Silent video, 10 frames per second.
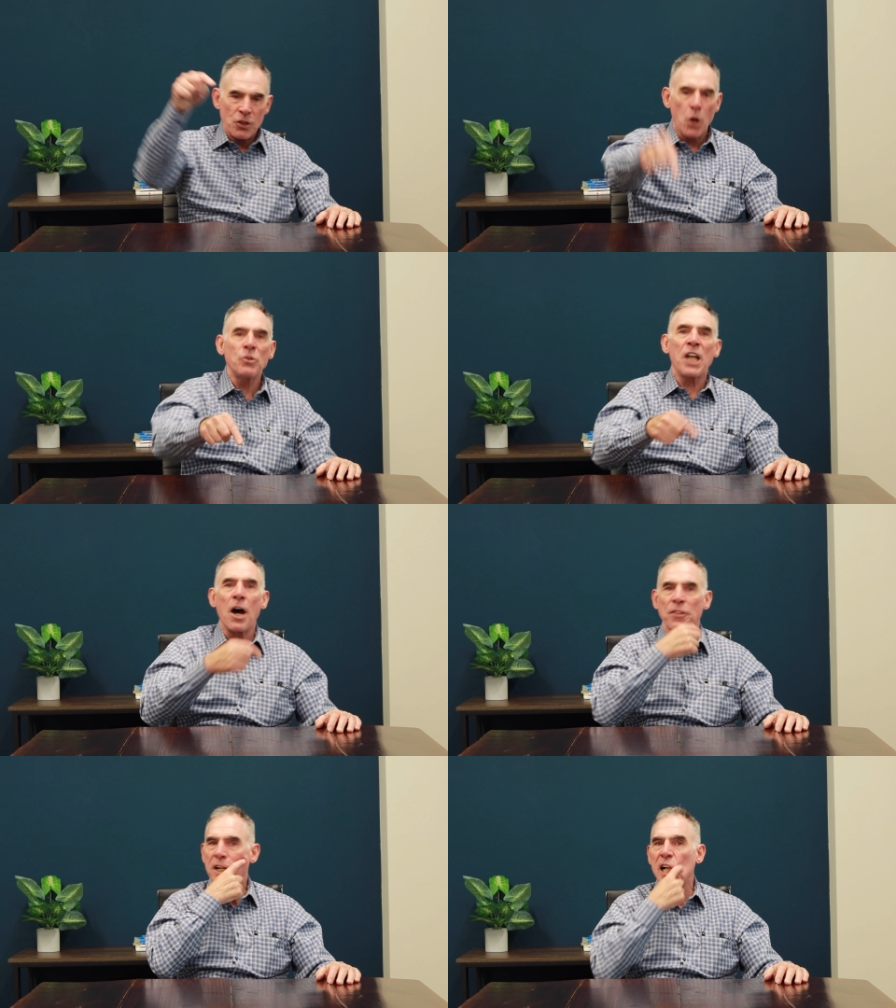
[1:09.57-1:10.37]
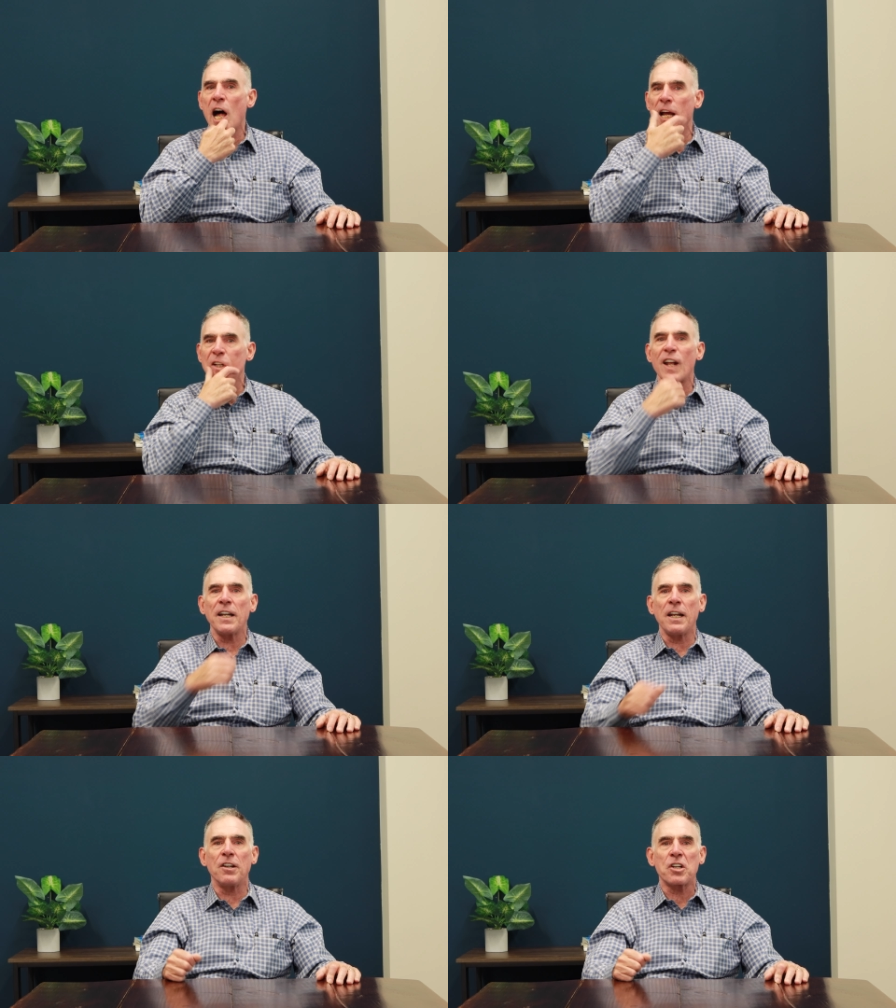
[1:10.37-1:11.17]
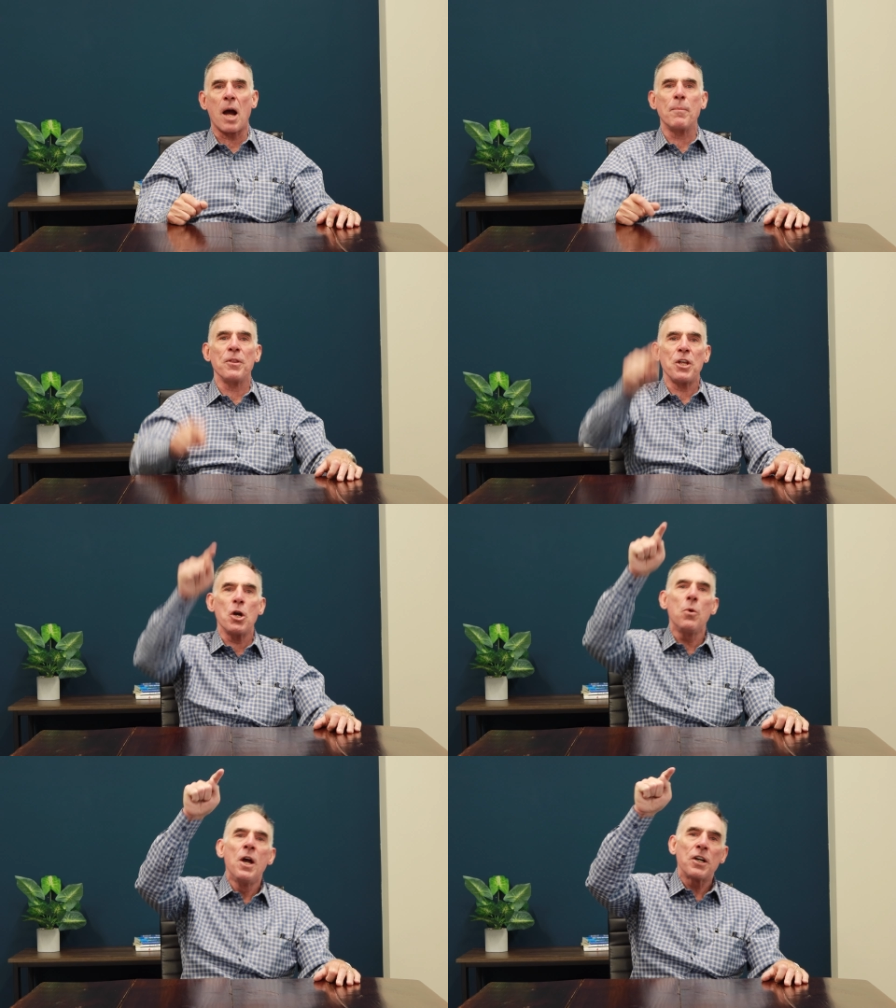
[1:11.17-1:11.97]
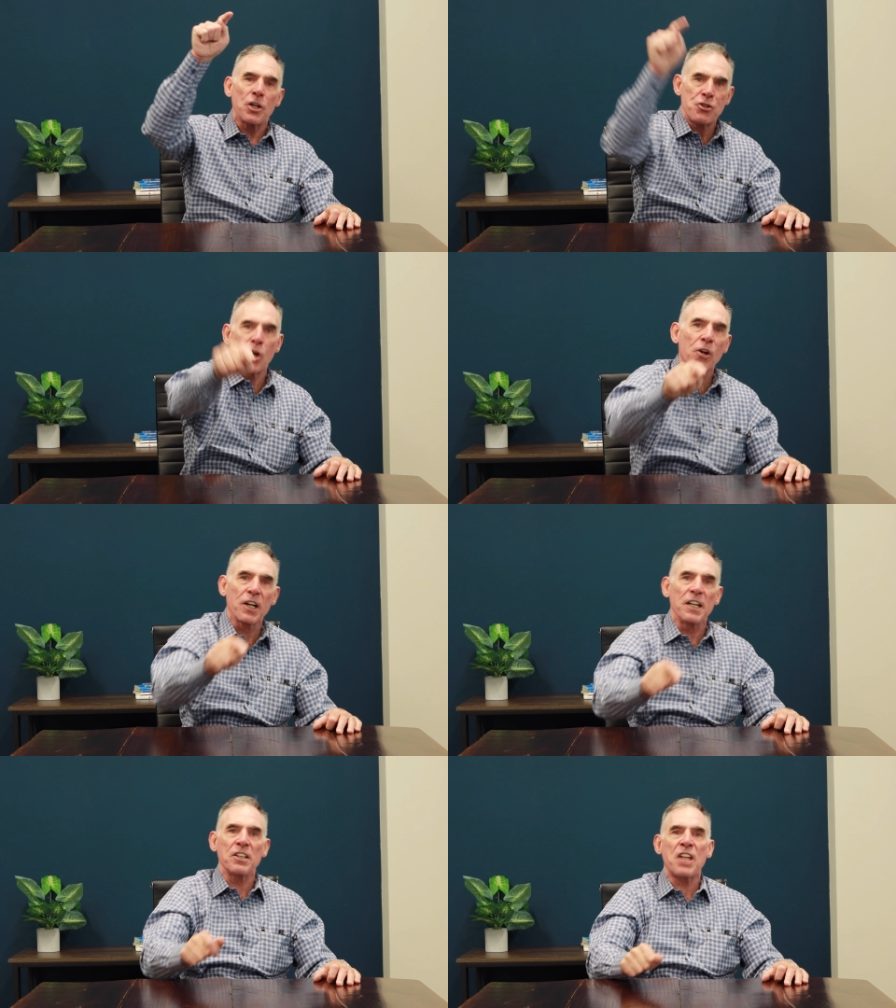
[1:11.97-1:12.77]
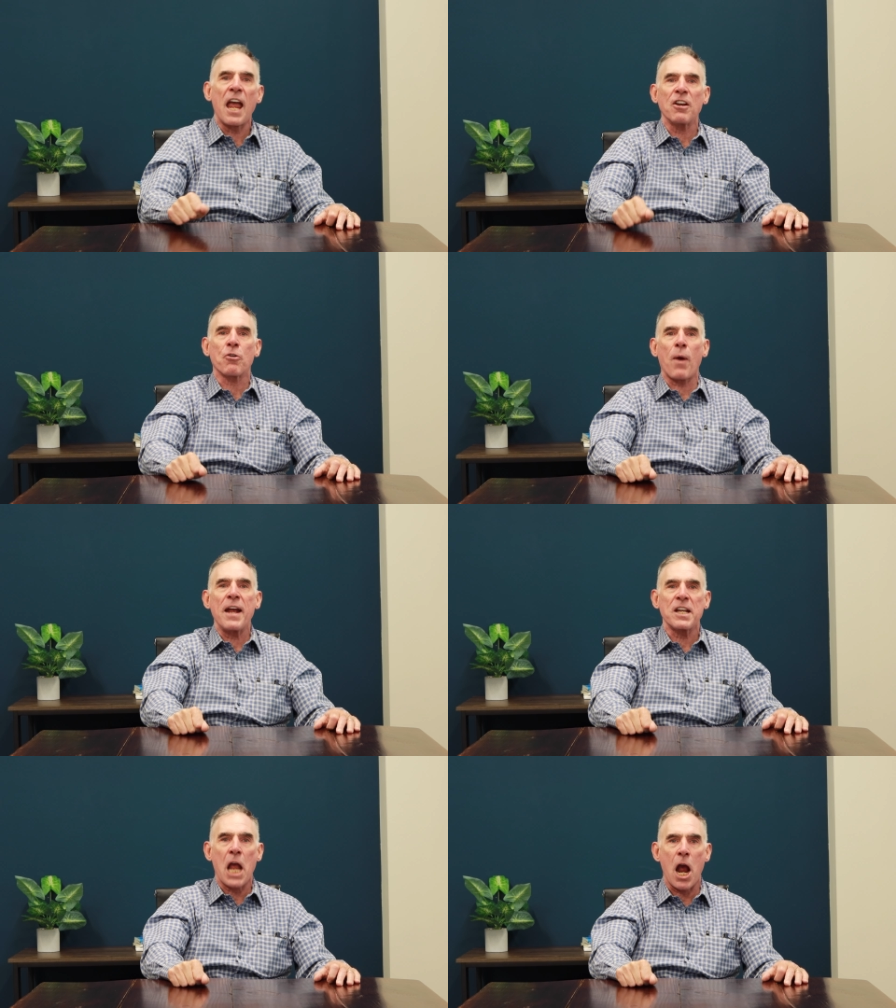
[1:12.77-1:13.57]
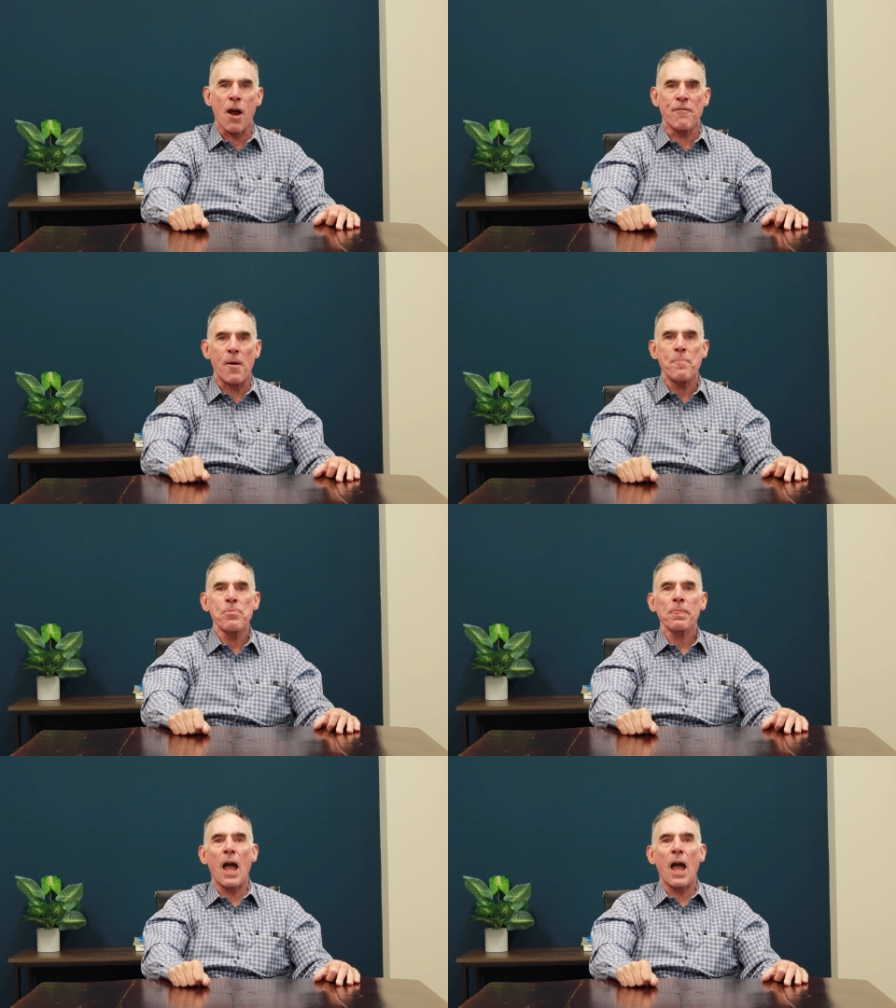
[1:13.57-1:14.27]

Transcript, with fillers: You tell the client they need to come with you because you're going to take great care of them.